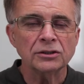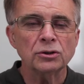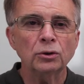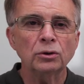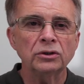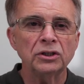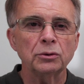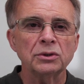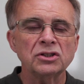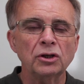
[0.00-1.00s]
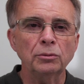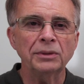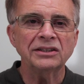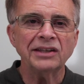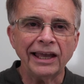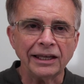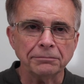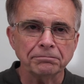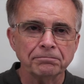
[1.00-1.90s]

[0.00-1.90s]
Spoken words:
at all, you assume it's A.